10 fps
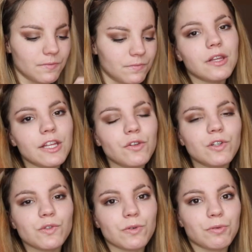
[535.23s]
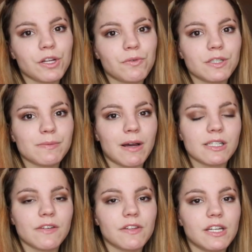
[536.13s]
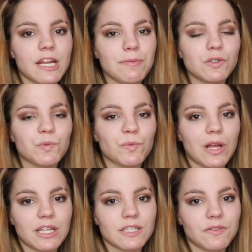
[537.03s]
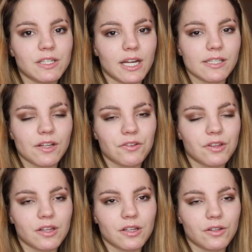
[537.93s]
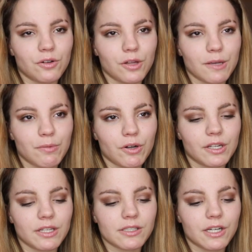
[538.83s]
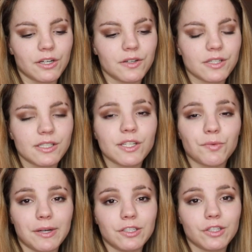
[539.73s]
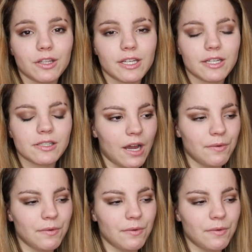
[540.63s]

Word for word: The landlords were pretty responsive, and the neighbors were relatively nice other than the little like parking scenarios, consideration things.